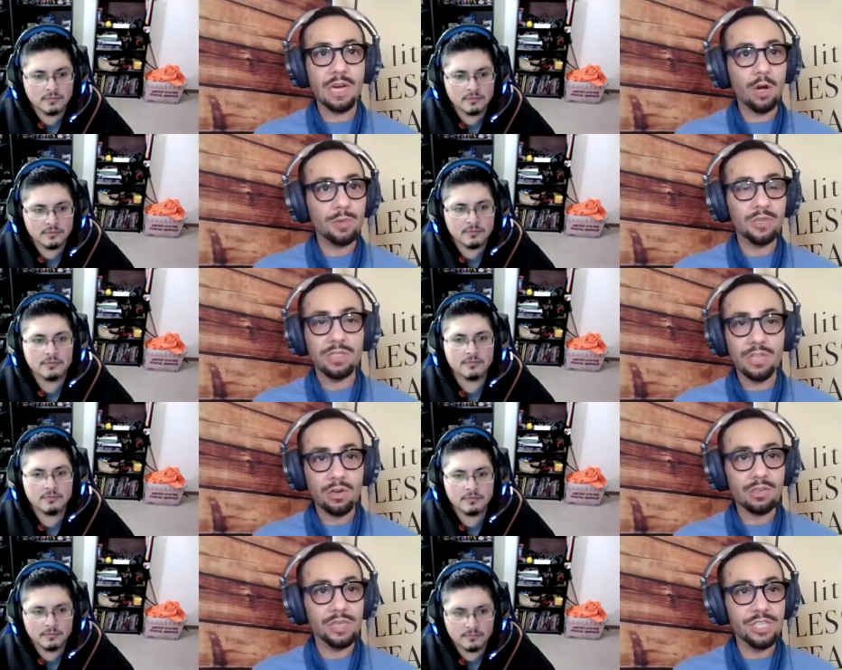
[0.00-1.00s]
Speaker 1: It helps your
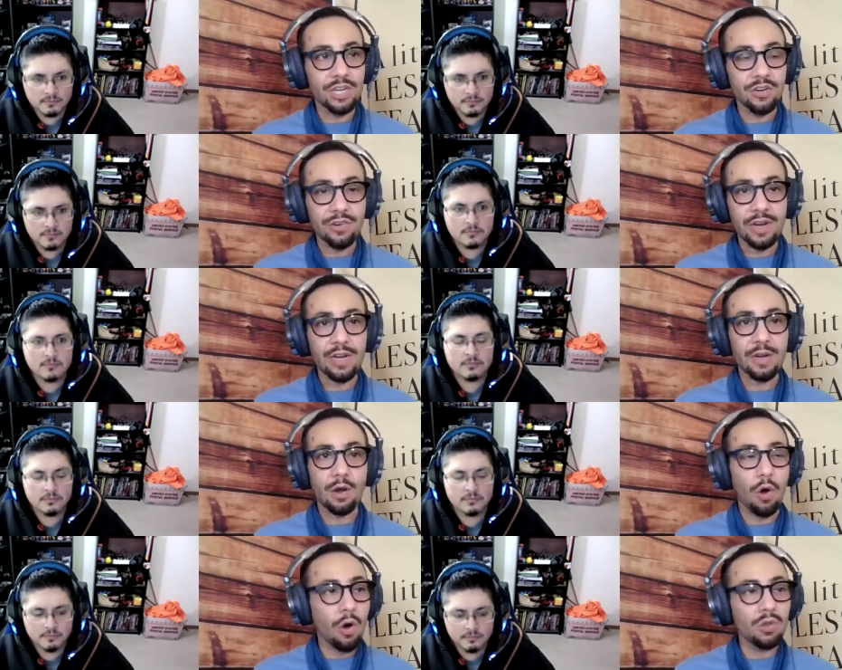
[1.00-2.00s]
cells regenerate.
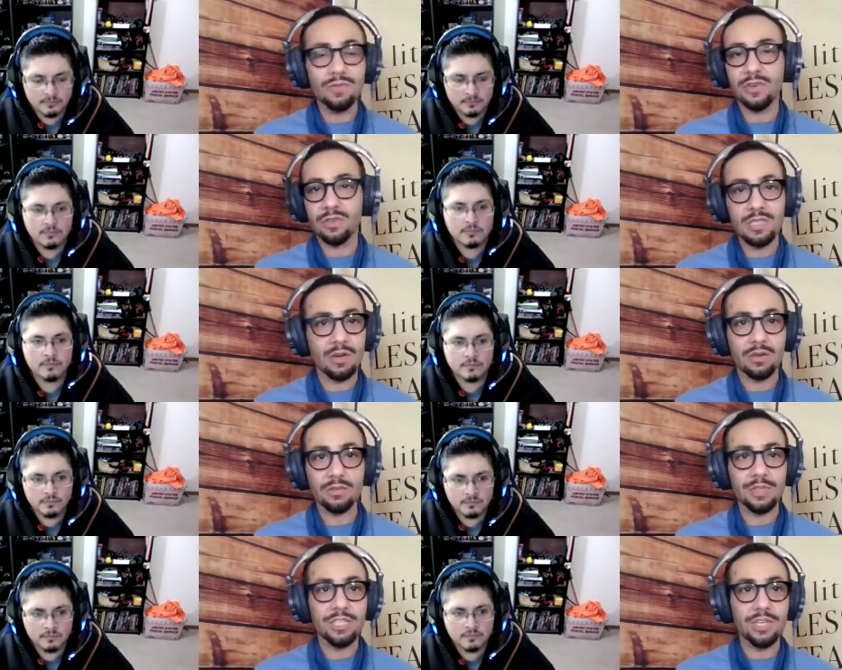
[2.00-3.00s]
All of your cells
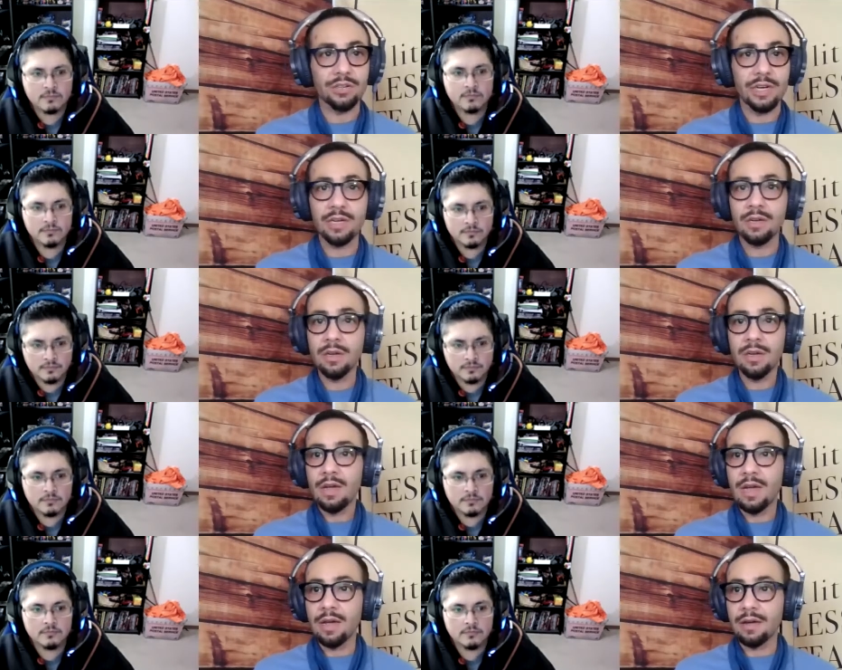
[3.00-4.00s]
regenerate,
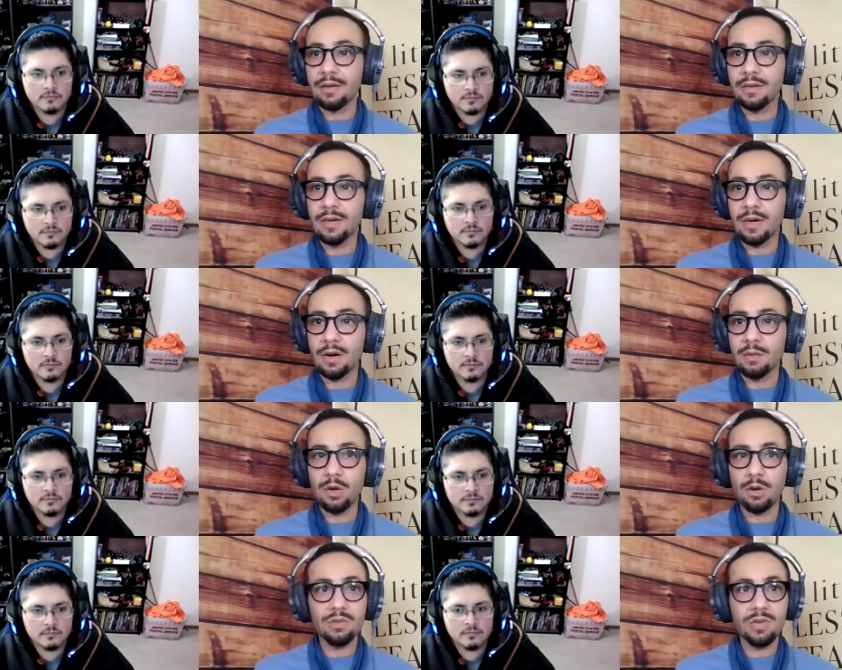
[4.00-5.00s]
and um, it
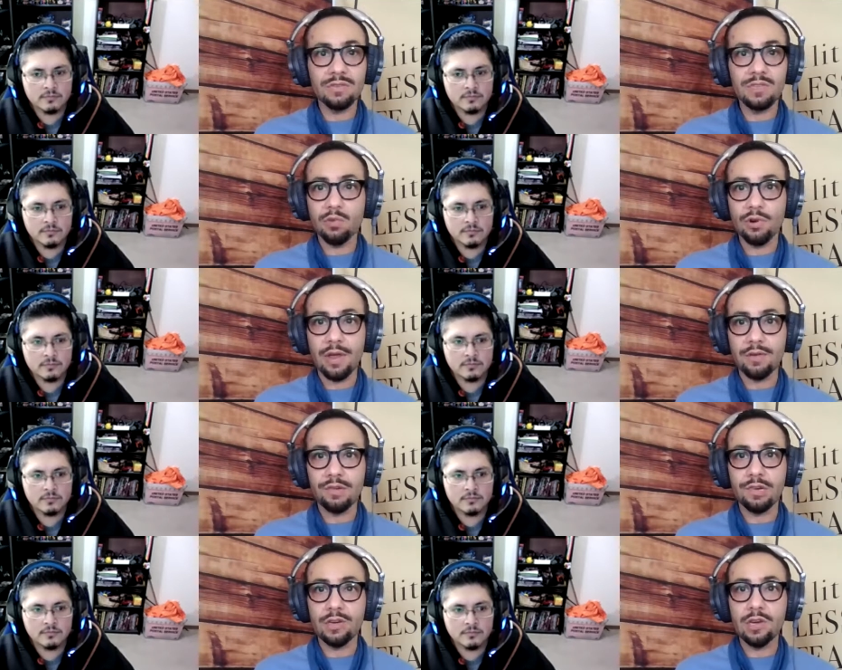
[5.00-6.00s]
also gives you more
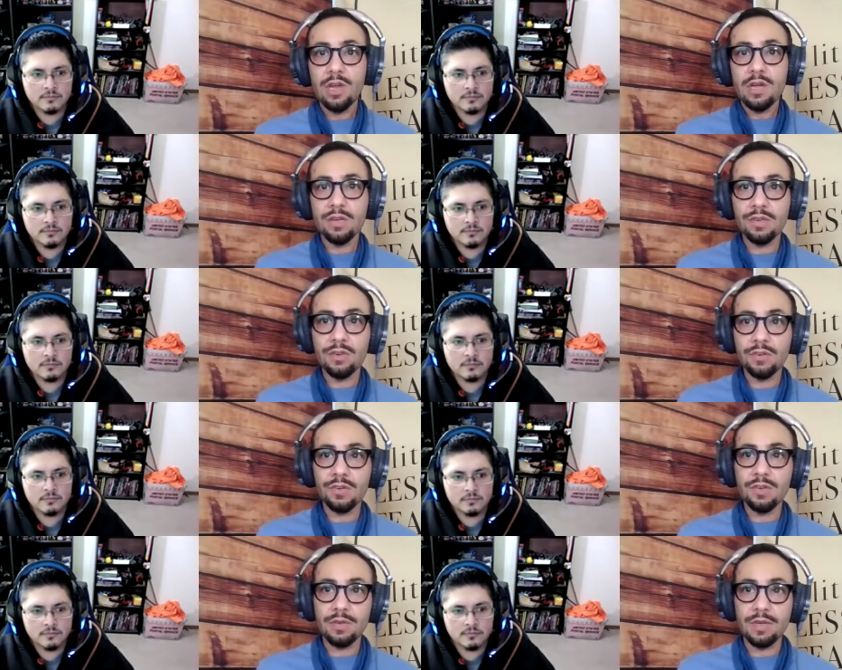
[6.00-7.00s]
energy. It's
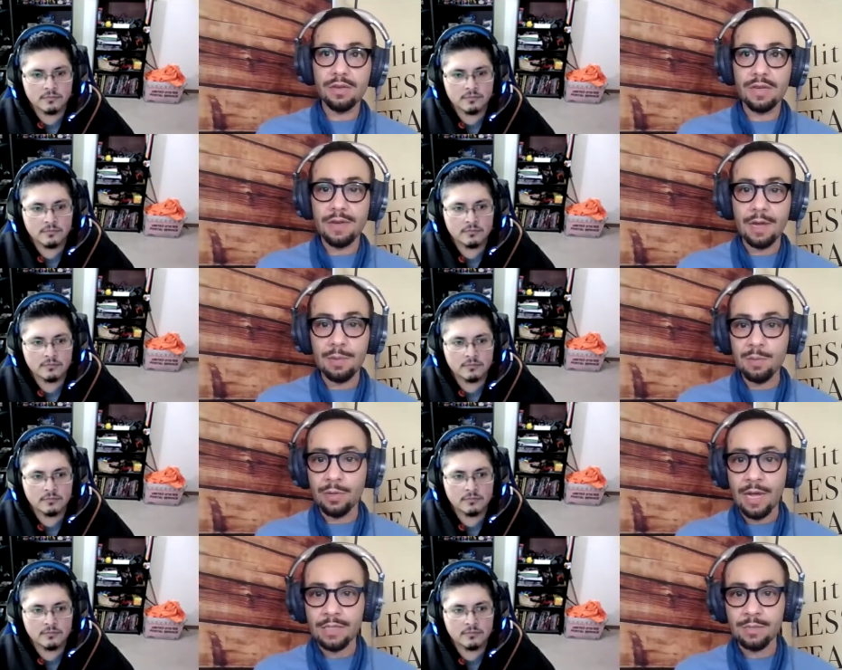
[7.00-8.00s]
interesting because I've had people
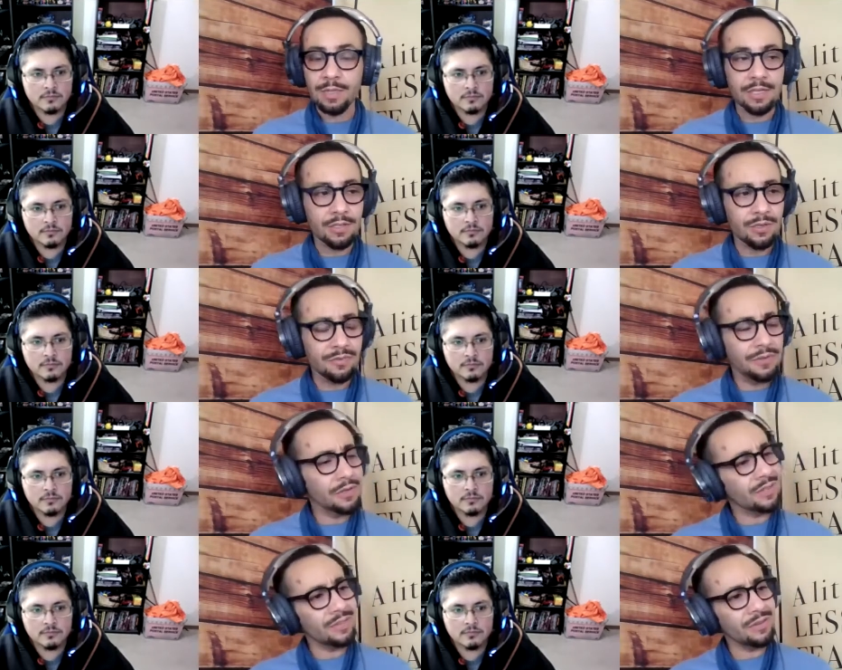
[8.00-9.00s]
ask me like, "Do you feel
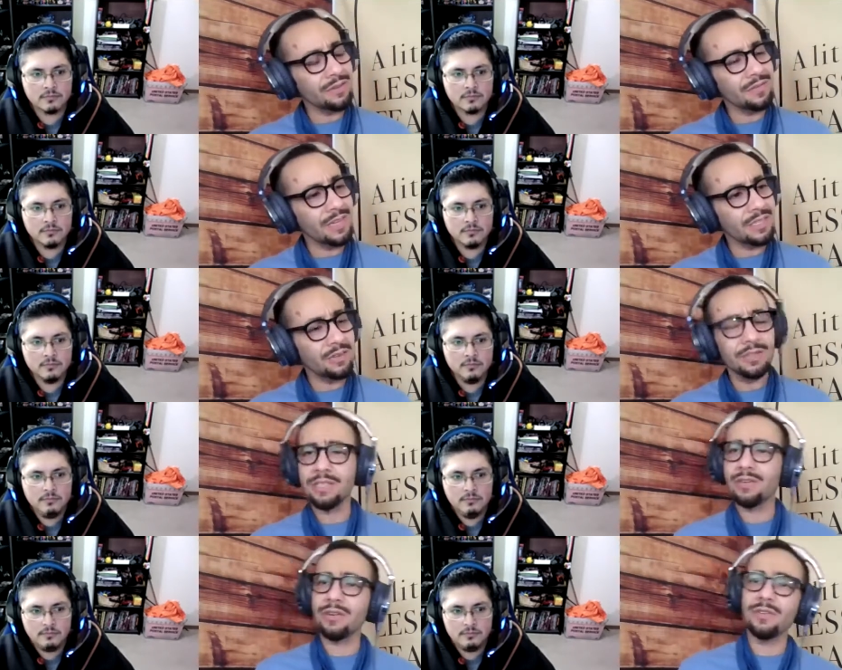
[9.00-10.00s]
like you have less energy?
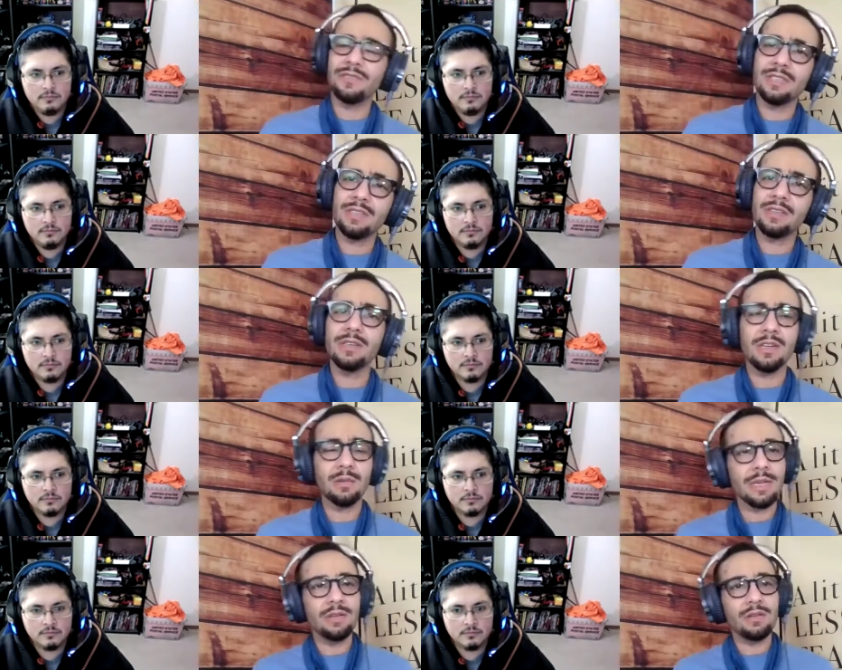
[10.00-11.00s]
Or are you fatigued?" I'm
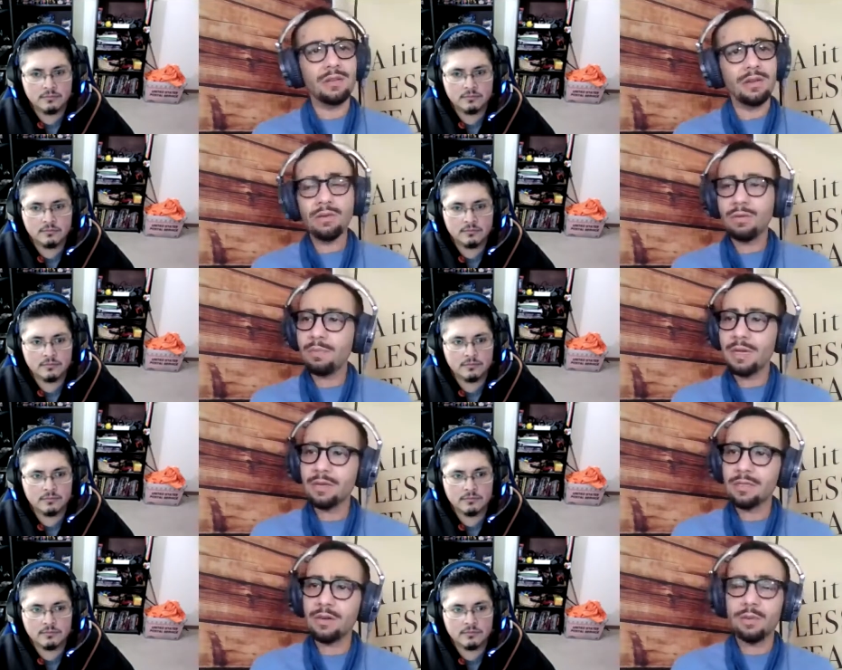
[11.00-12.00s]
like, "No,
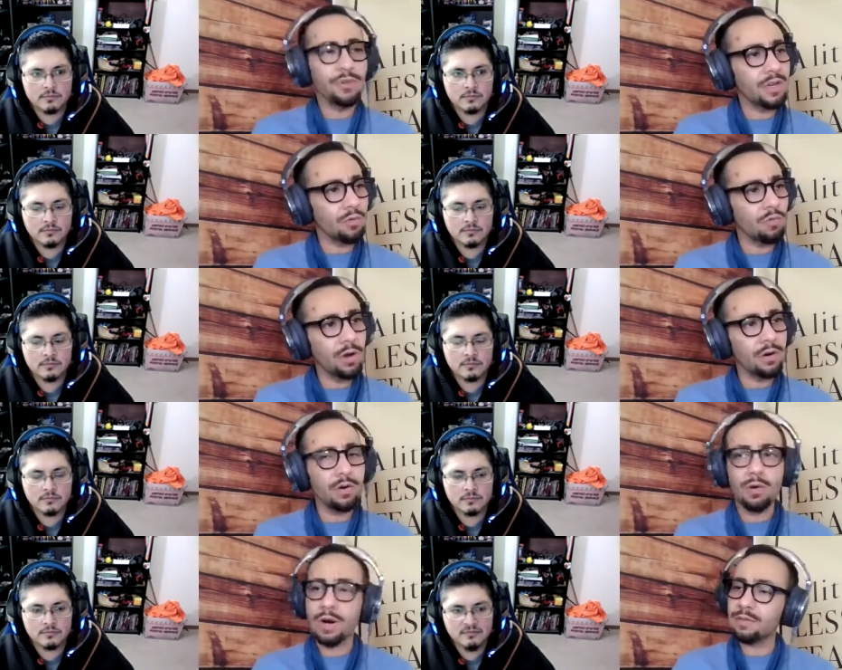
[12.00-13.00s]
because you know I'm drinking water,
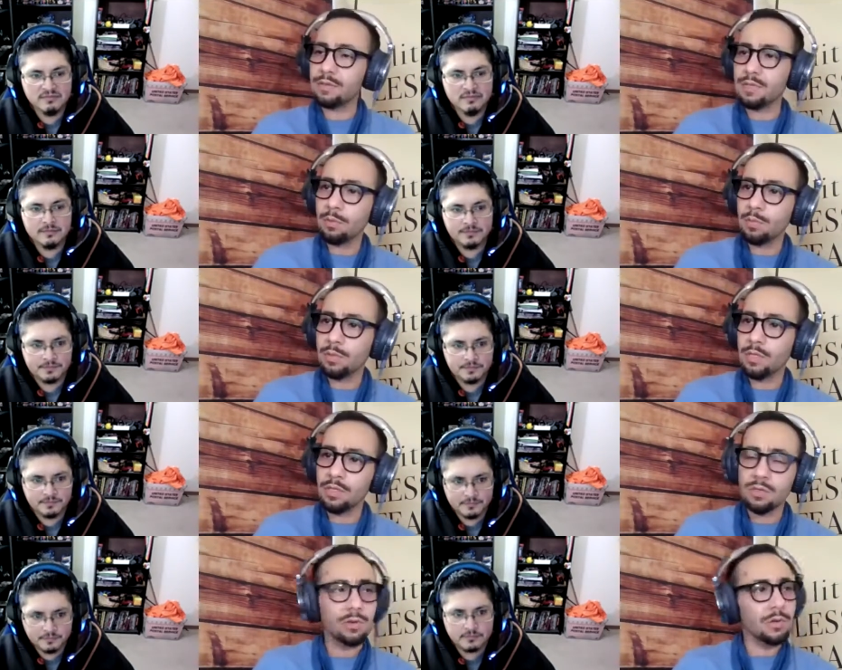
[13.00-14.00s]
or I have some
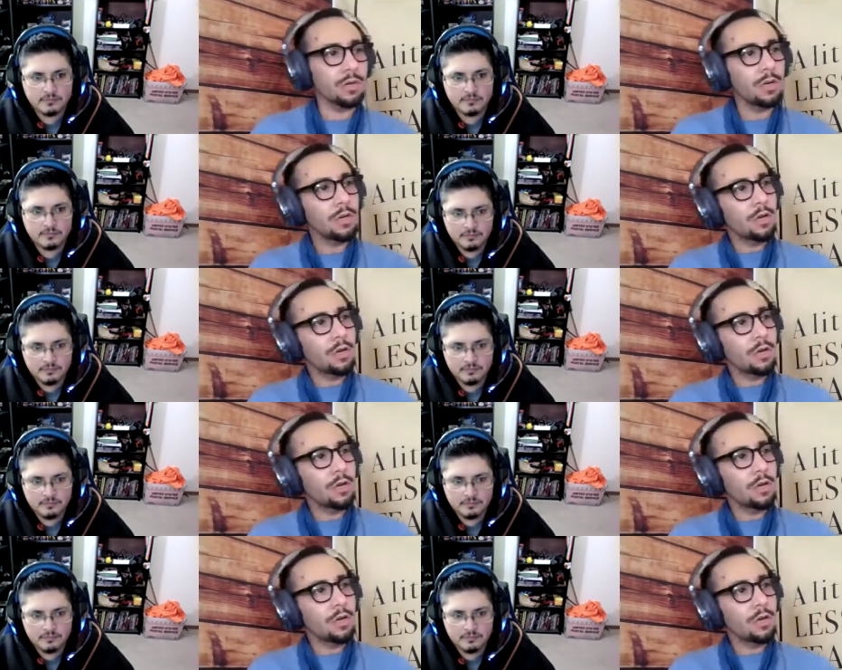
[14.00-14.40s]
supplements, or